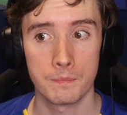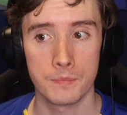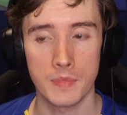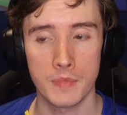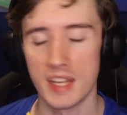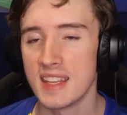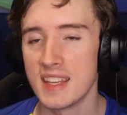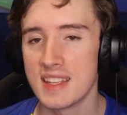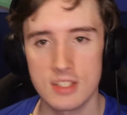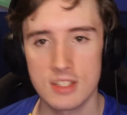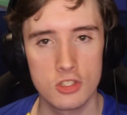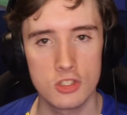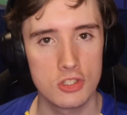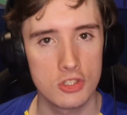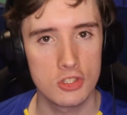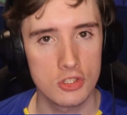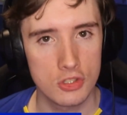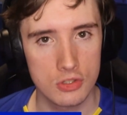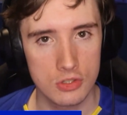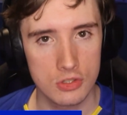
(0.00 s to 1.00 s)
And it's
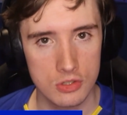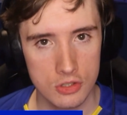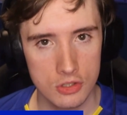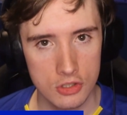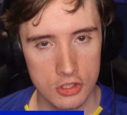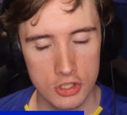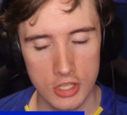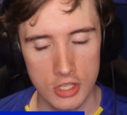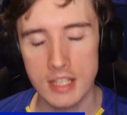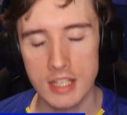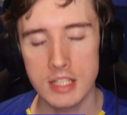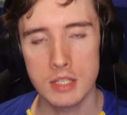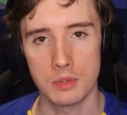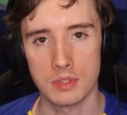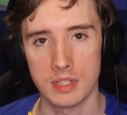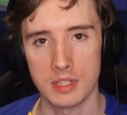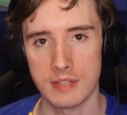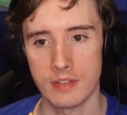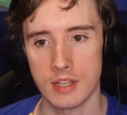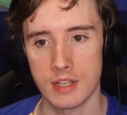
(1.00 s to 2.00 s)

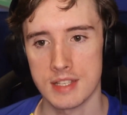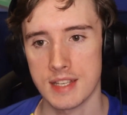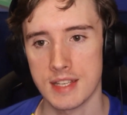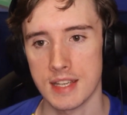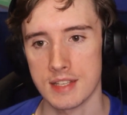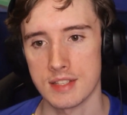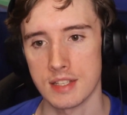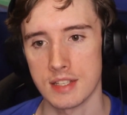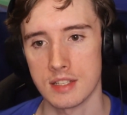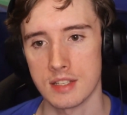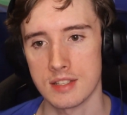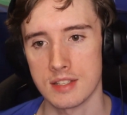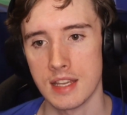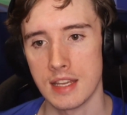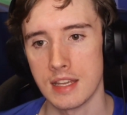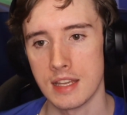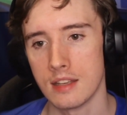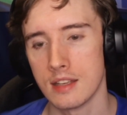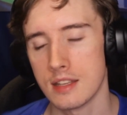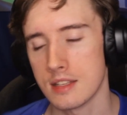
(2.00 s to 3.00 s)
genuinely fantastic to
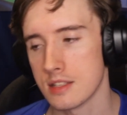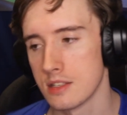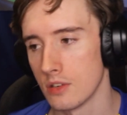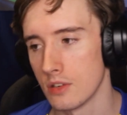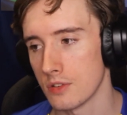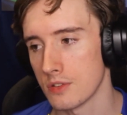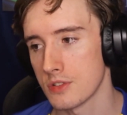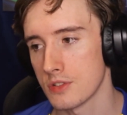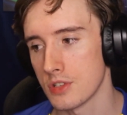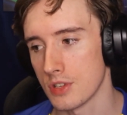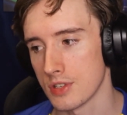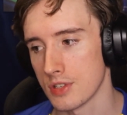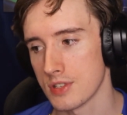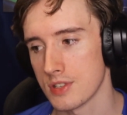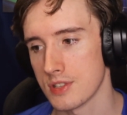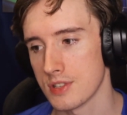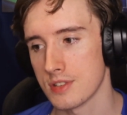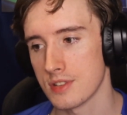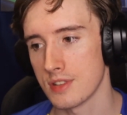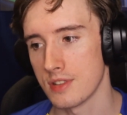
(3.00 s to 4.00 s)
see, and it's not
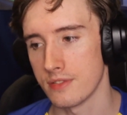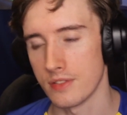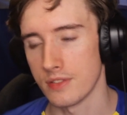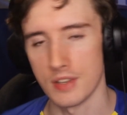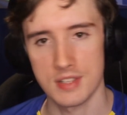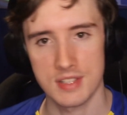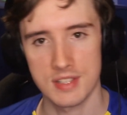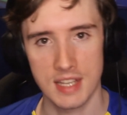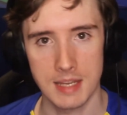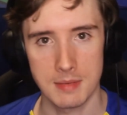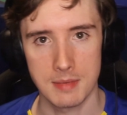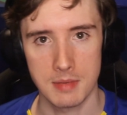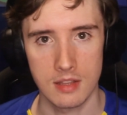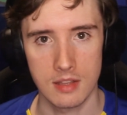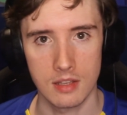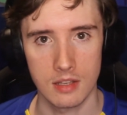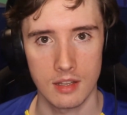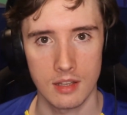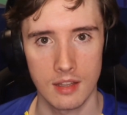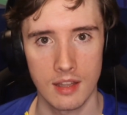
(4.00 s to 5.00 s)
just the first team
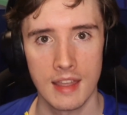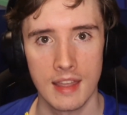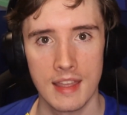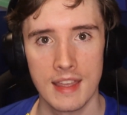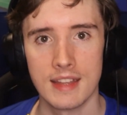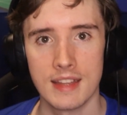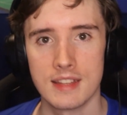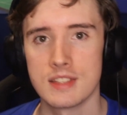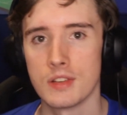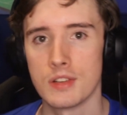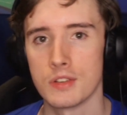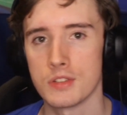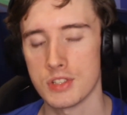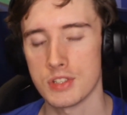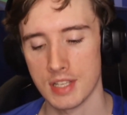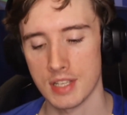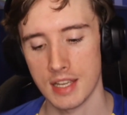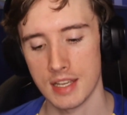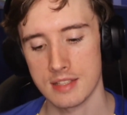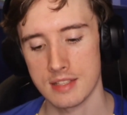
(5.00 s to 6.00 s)
either. It's not just
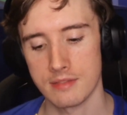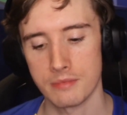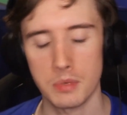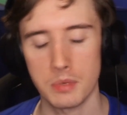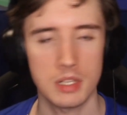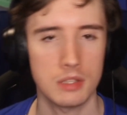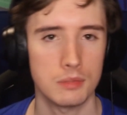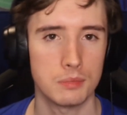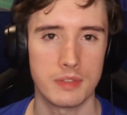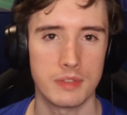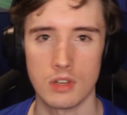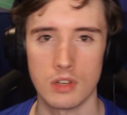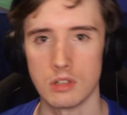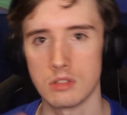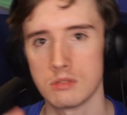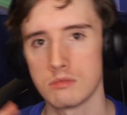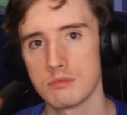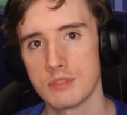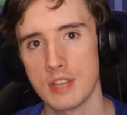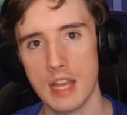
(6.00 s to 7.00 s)
a case of, well, we've
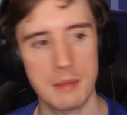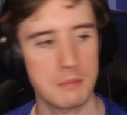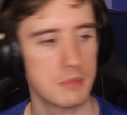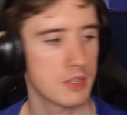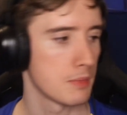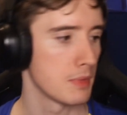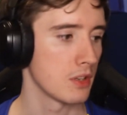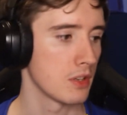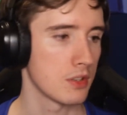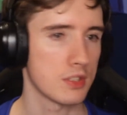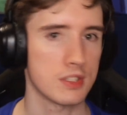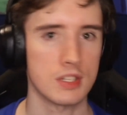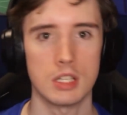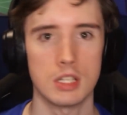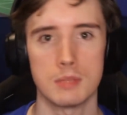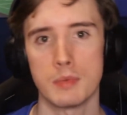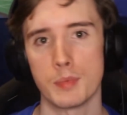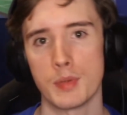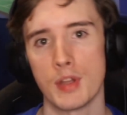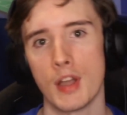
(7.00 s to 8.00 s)
got James and we've got
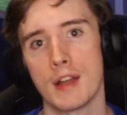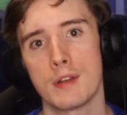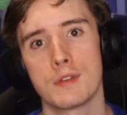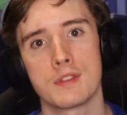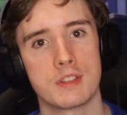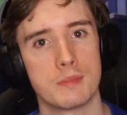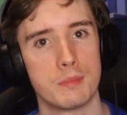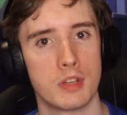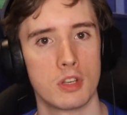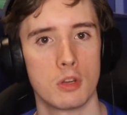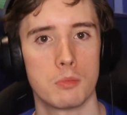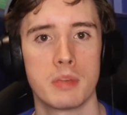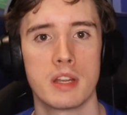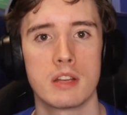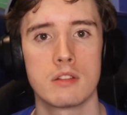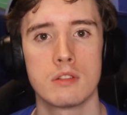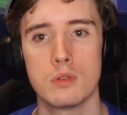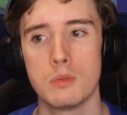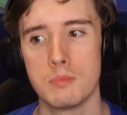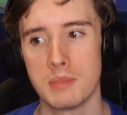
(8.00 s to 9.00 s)
Solomon, we've got Aronson, we've got
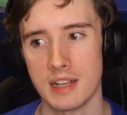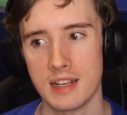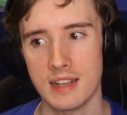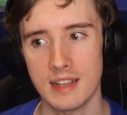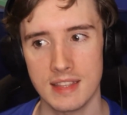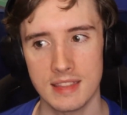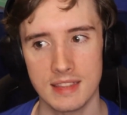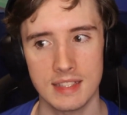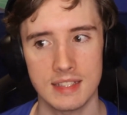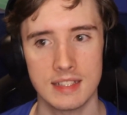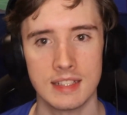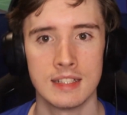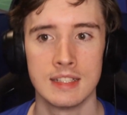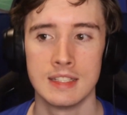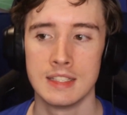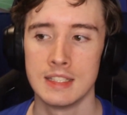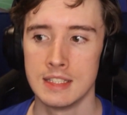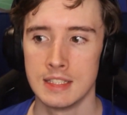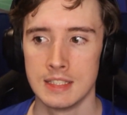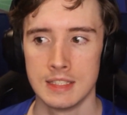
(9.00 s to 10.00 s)
Piru, and behind that,
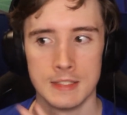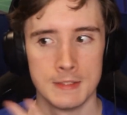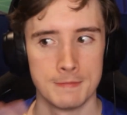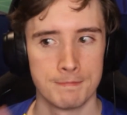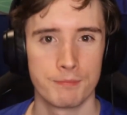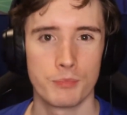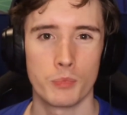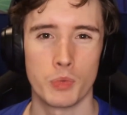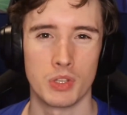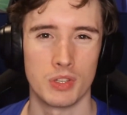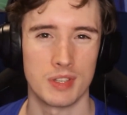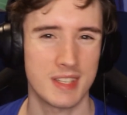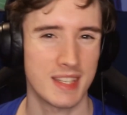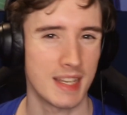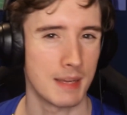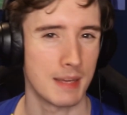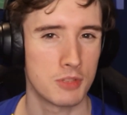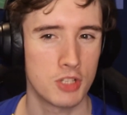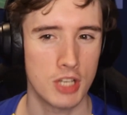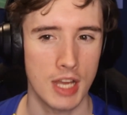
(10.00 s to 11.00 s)
We got
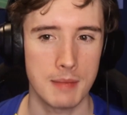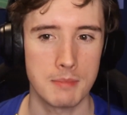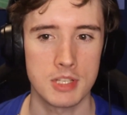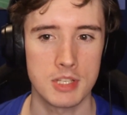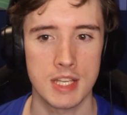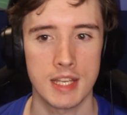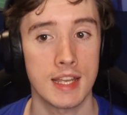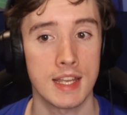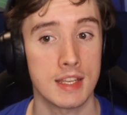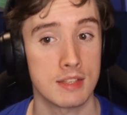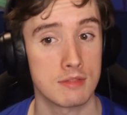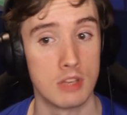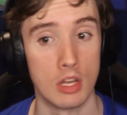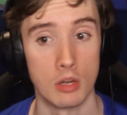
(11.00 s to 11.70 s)
Sam Chambers, I guess.